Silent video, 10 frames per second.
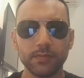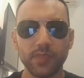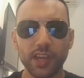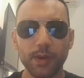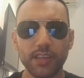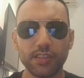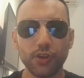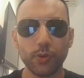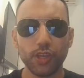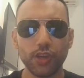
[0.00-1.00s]
There is
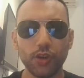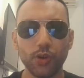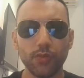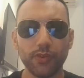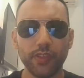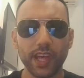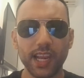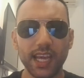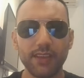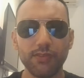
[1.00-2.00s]
no cure for their
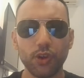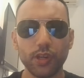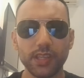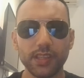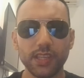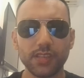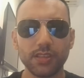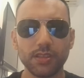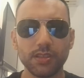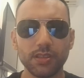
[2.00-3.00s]
lifelong
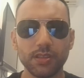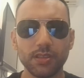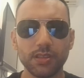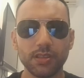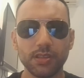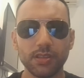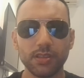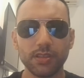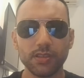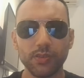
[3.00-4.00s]
condition,
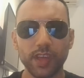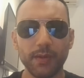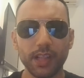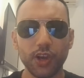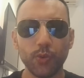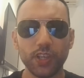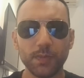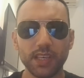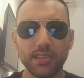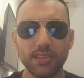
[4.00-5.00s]
so they will always
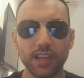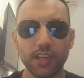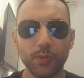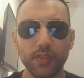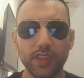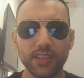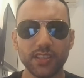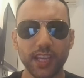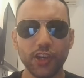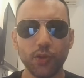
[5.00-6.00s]
be stuck with
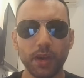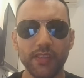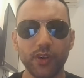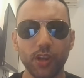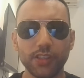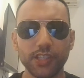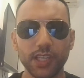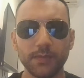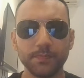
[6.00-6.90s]
this psychopathology,